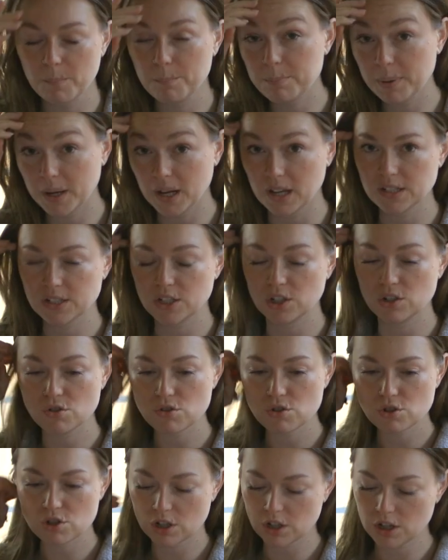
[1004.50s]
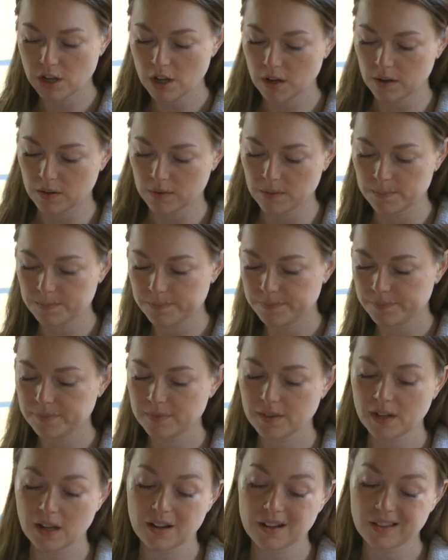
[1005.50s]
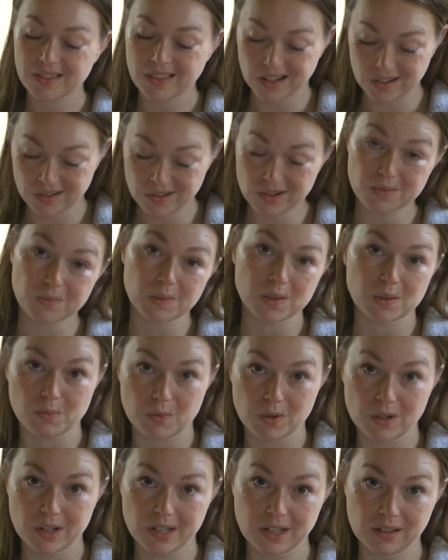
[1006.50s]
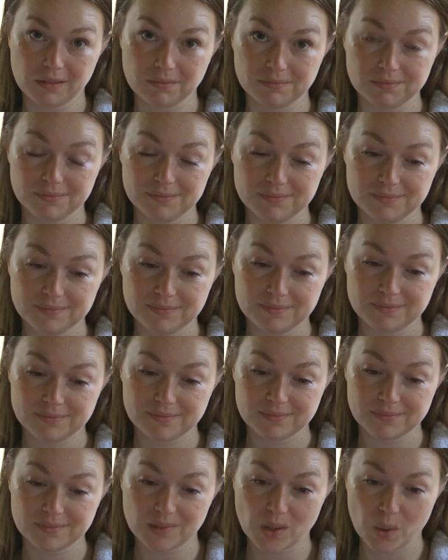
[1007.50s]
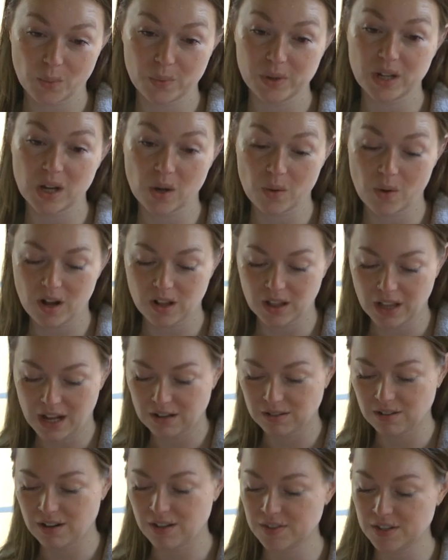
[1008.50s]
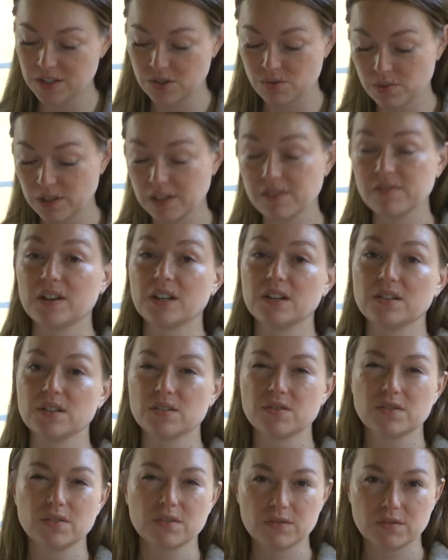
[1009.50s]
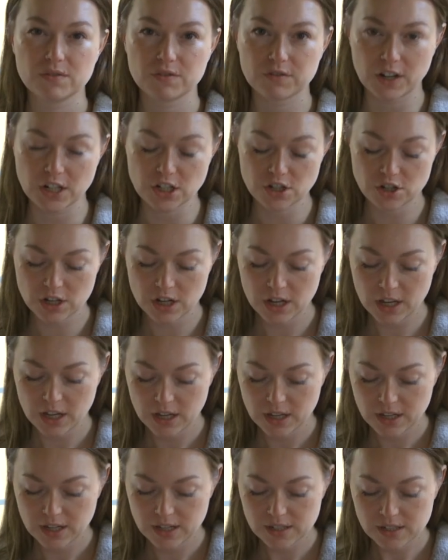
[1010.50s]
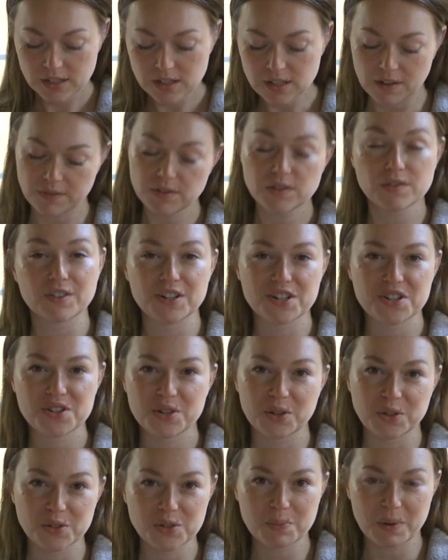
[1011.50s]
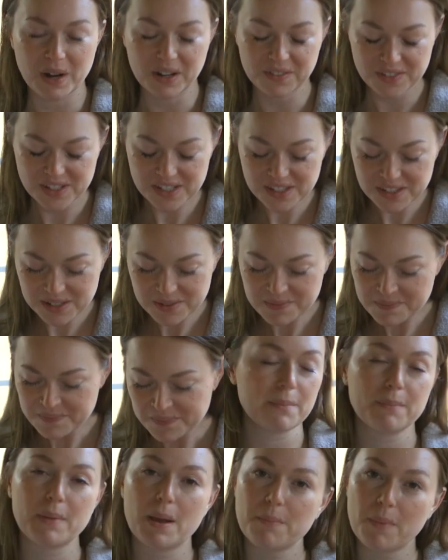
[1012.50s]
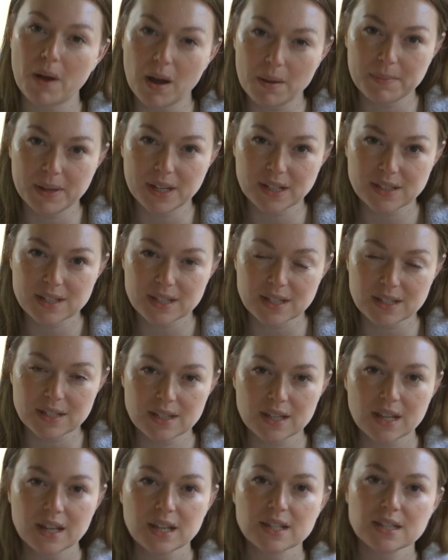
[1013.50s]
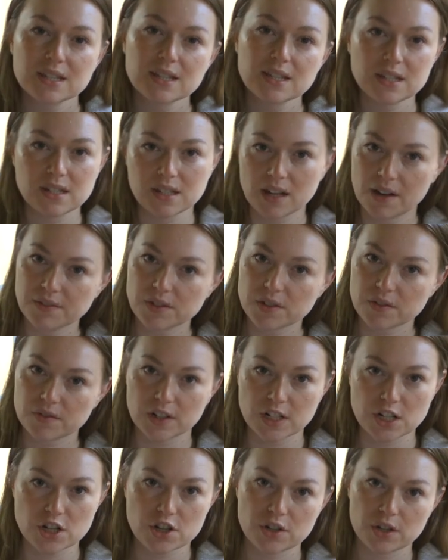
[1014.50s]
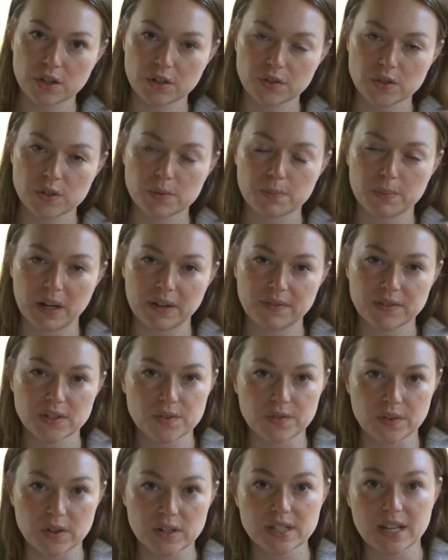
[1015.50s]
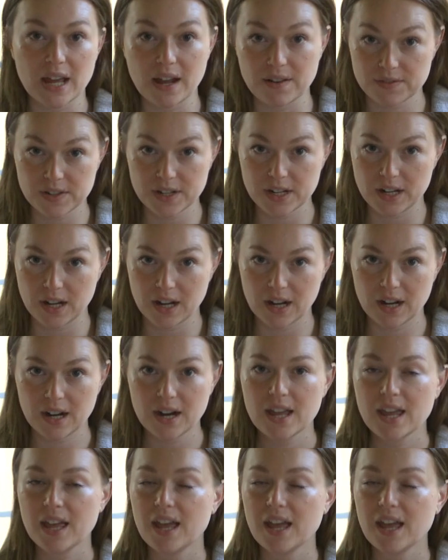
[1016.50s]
but you should know that Christmas morning we go all out on this really fun stuffed French toast breakfast. My mom makes this stuffed French toast breakfast for us every year.